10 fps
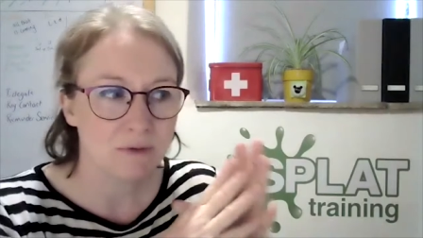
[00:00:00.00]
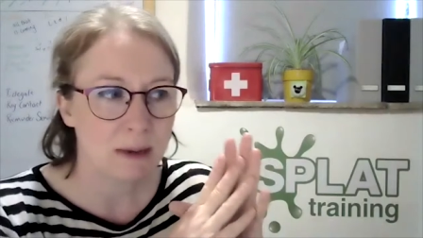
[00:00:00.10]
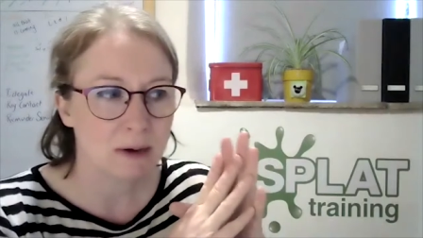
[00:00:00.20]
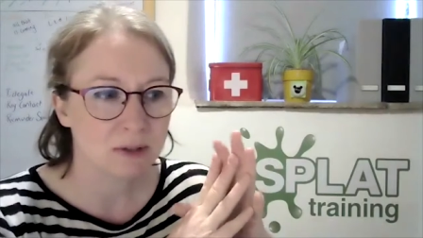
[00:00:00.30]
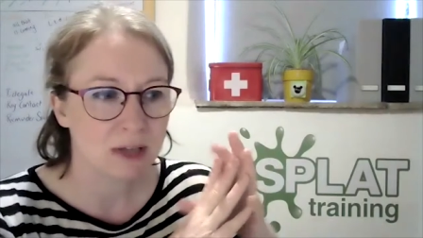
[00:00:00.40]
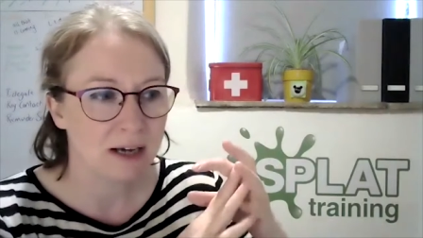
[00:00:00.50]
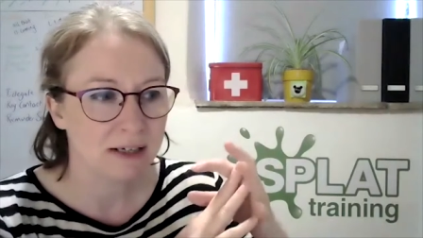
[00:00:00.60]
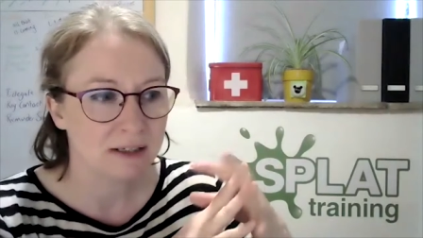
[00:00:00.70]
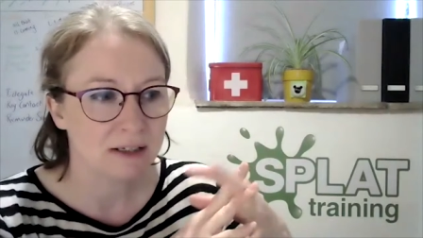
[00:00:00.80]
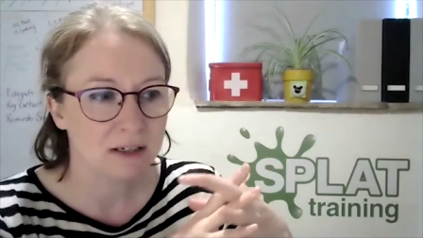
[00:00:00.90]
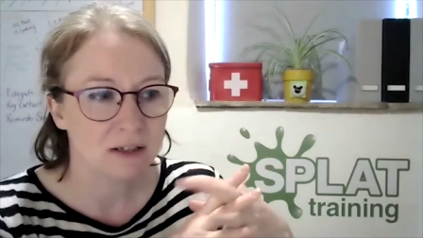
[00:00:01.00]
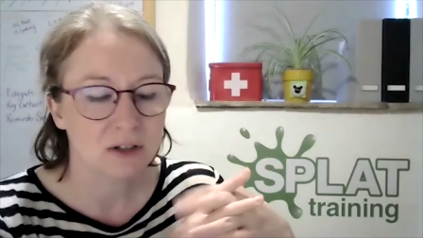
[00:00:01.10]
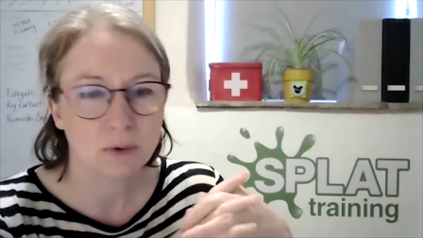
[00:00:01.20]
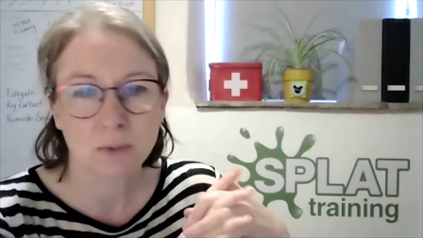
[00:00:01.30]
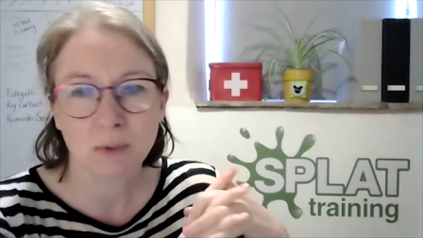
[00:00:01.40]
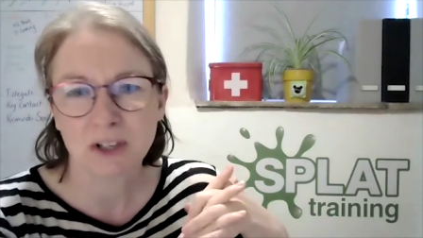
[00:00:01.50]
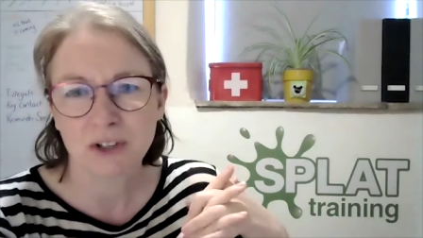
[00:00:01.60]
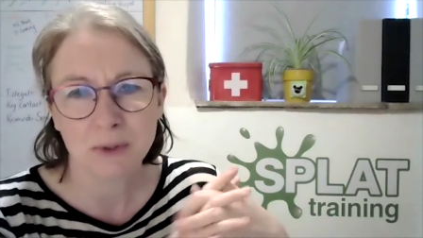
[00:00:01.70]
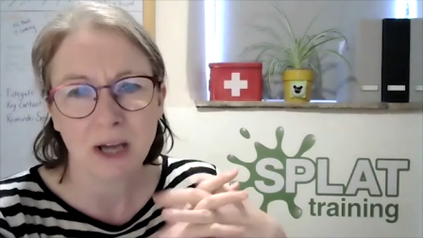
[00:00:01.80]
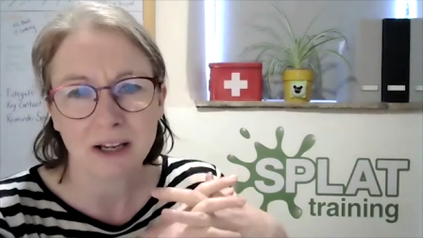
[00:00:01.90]
from outside, and so we'll
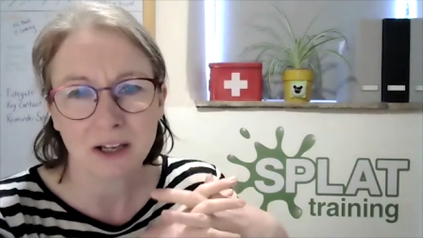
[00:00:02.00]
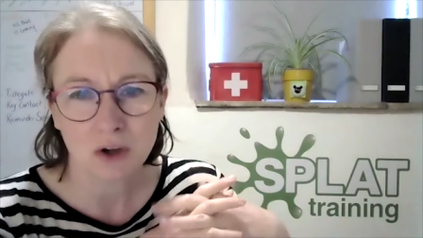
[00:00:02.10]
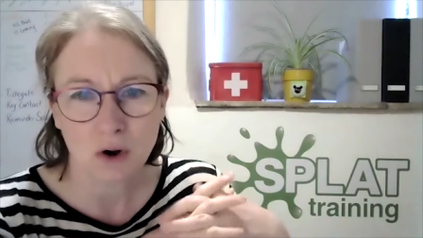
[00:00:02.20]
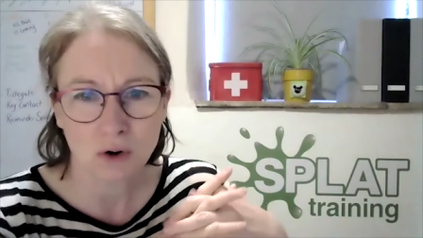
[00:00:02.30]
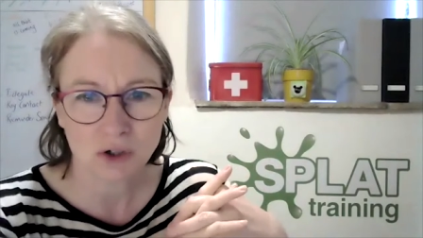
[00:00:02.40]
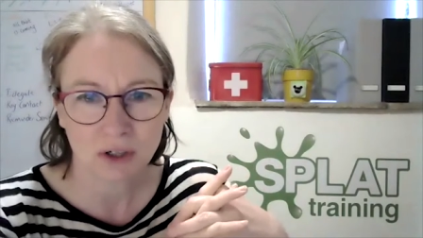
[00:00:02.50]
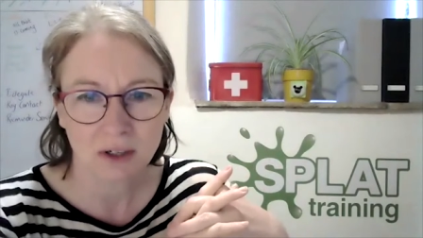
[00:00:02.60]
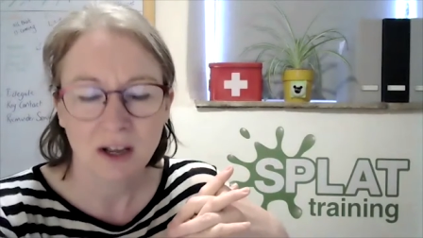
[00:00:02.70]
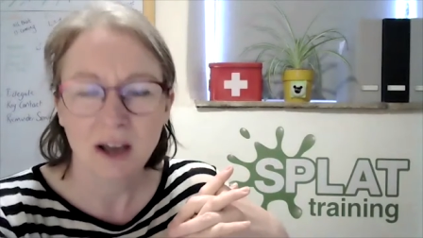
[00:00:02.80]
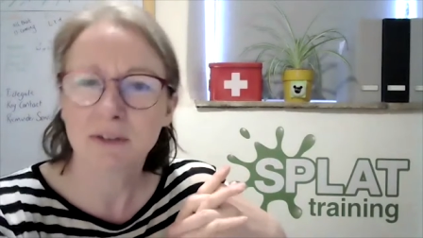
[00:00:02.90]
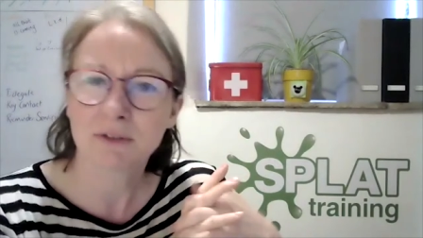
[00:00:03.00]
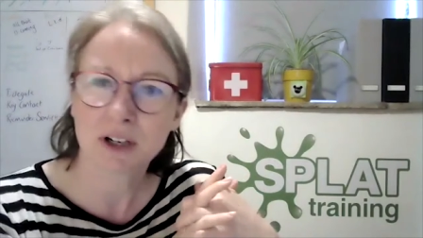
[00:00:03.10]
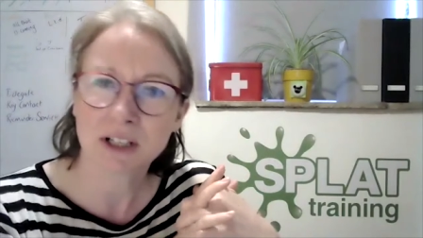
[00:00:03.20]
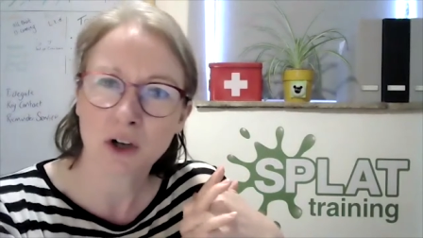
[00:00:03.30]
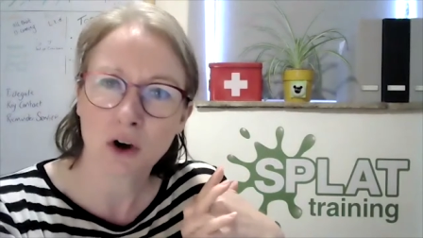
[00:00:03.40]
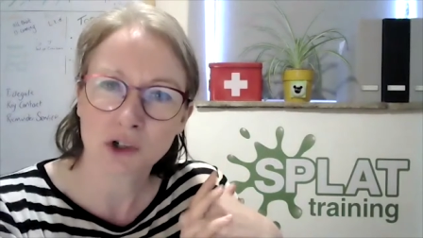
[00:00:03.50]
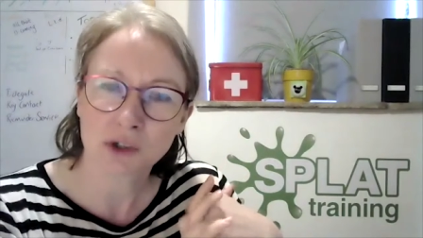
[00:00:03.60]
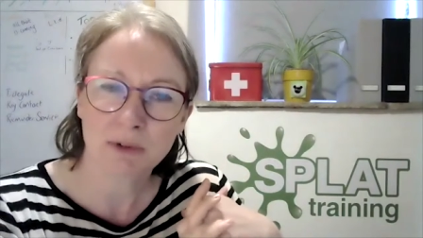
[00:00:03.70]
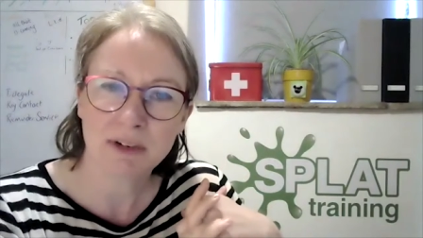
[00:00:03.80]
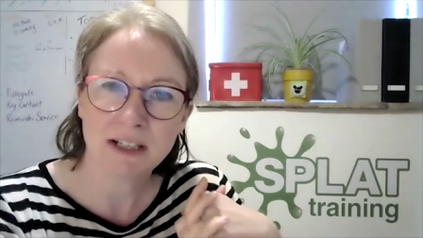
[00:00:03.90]
do like a Yorkshire. Have you ever had a Yorkshire
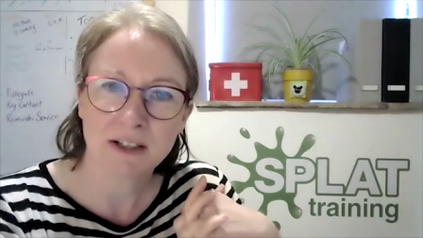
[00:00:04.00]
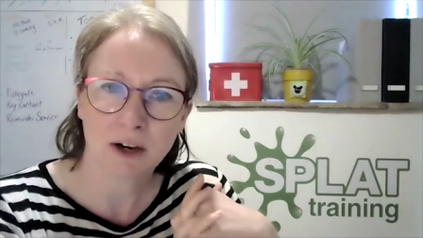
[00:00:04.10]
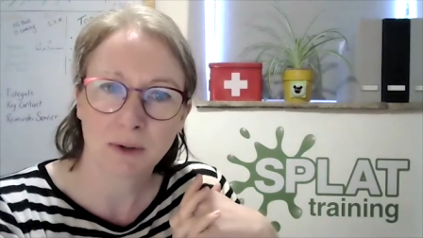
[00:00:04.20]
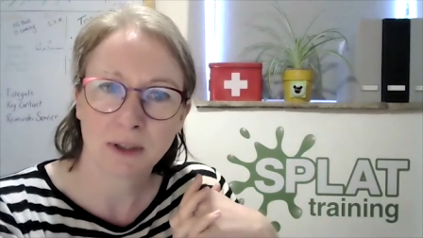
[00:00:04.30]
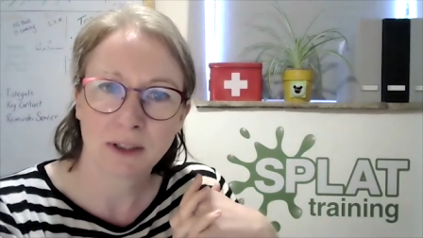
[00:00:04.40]
burrito?